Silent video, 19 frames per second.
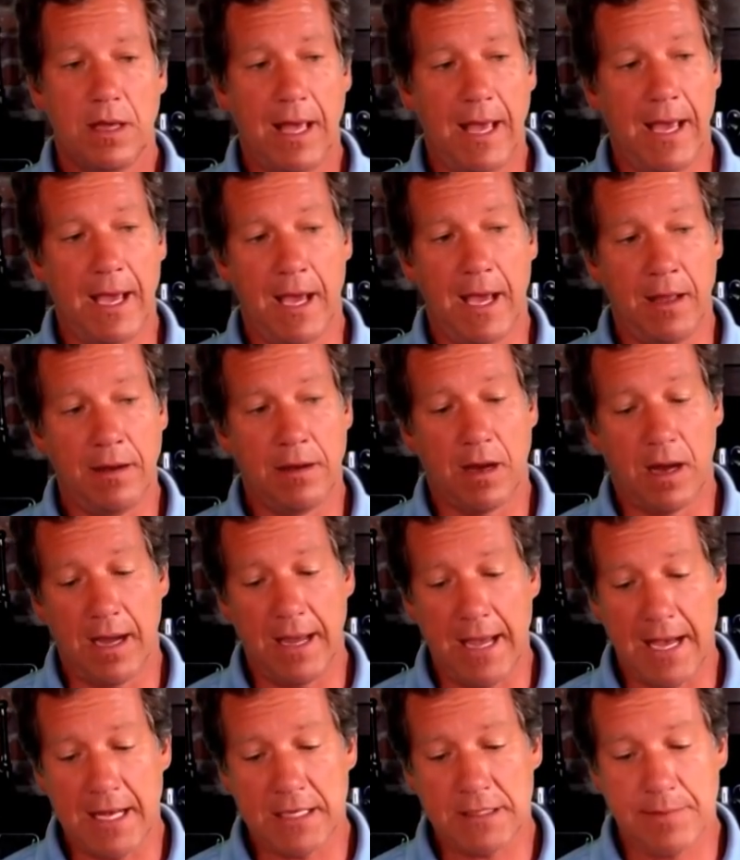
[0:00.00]
And I
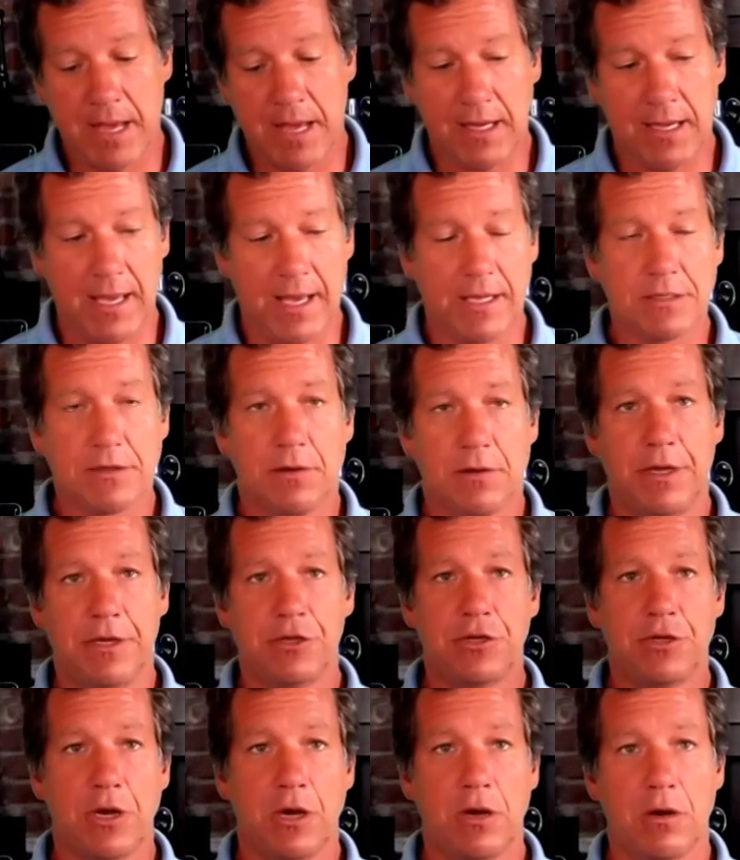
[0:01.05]
asked Matt Gaetz on his
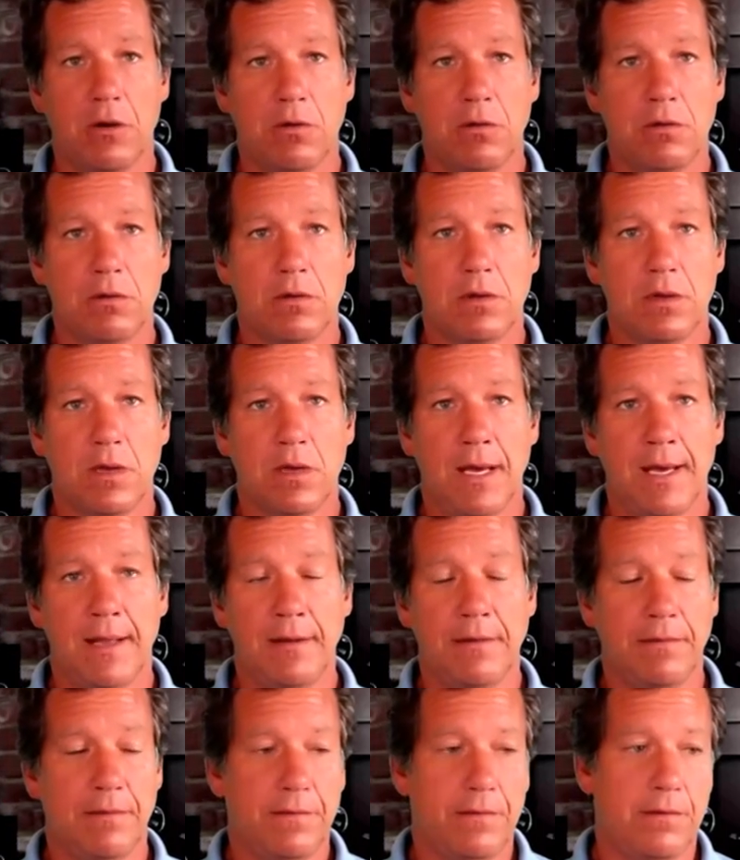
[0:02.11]
show,
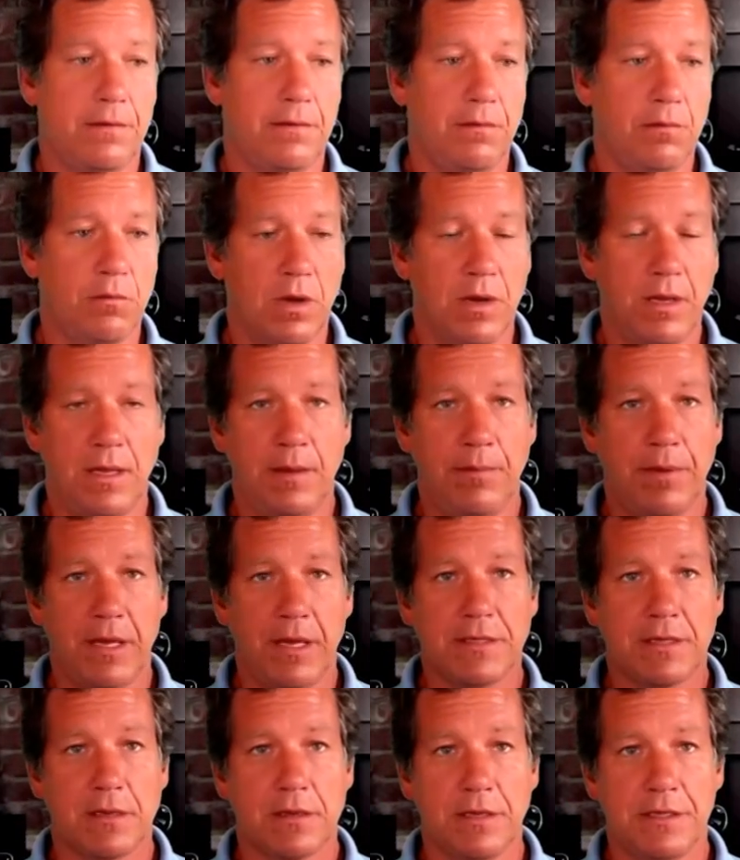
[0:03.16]
and what he
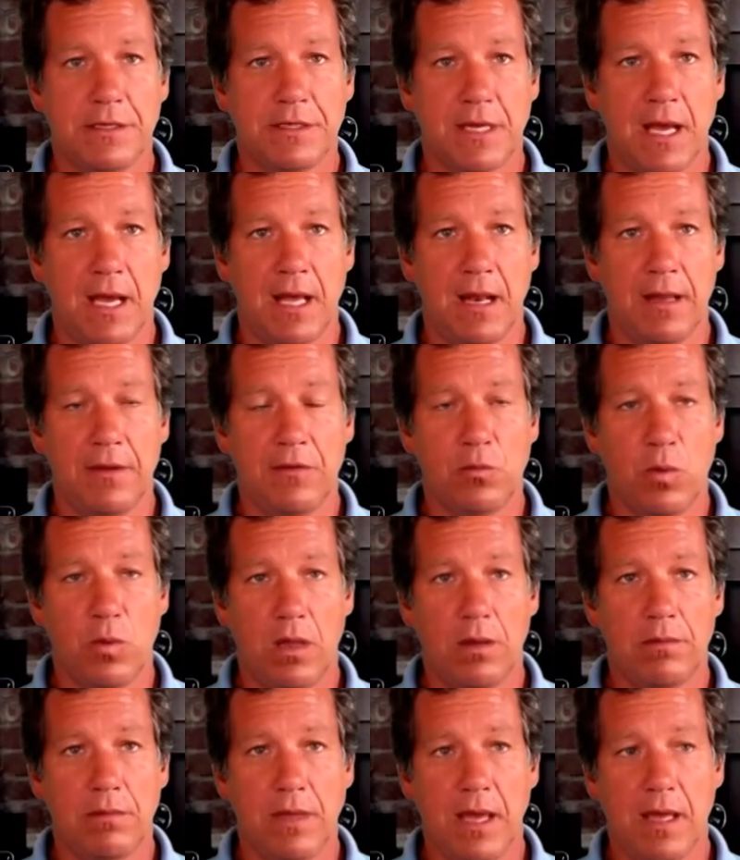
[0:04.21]
basically said is,
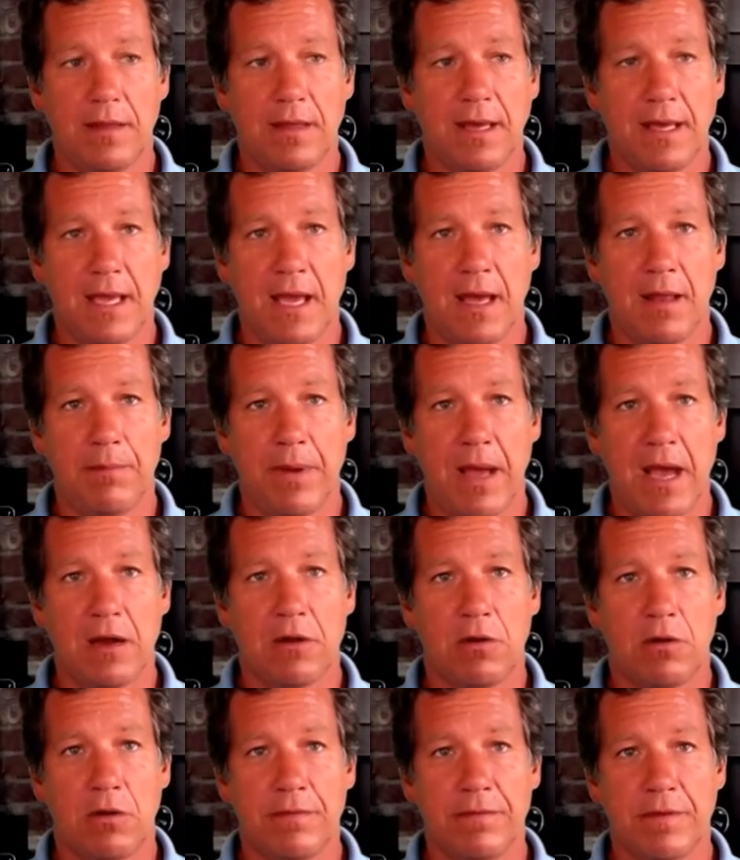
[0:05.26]
well, yeah, they can't
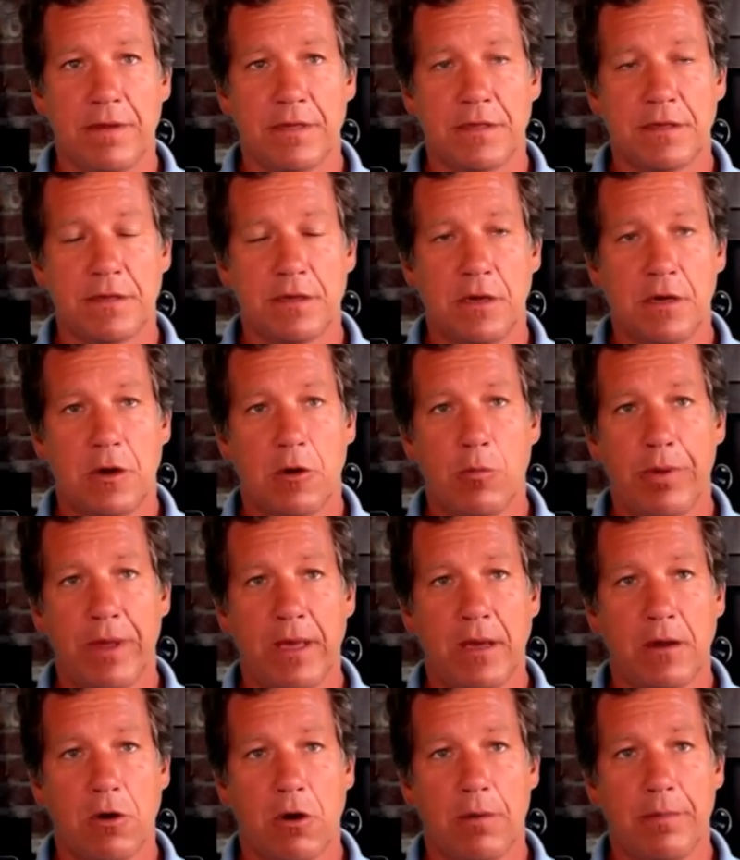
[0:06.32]
pack all this
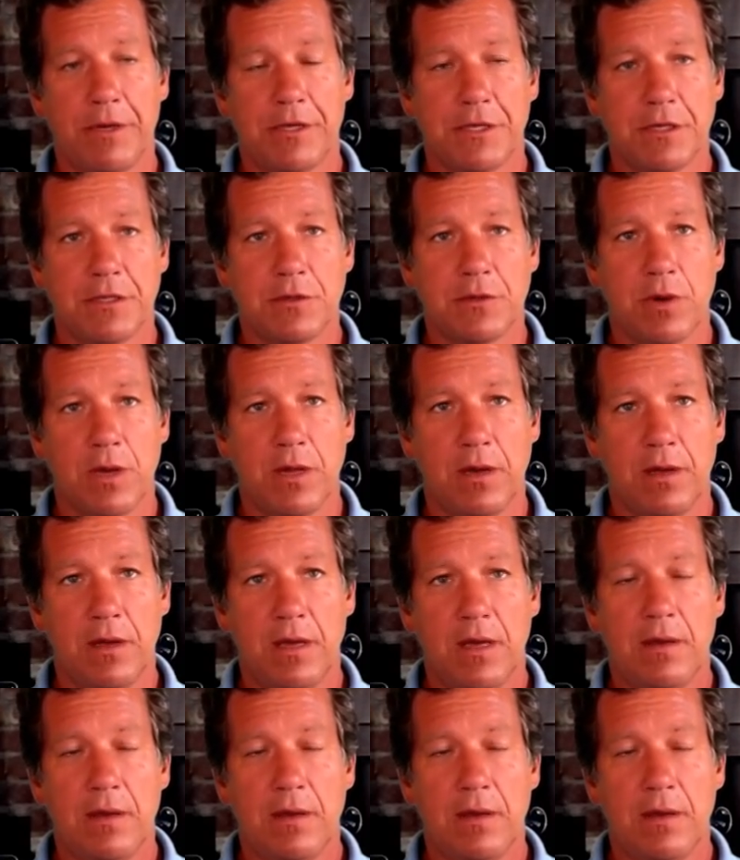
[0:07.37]
opaque garbage into it.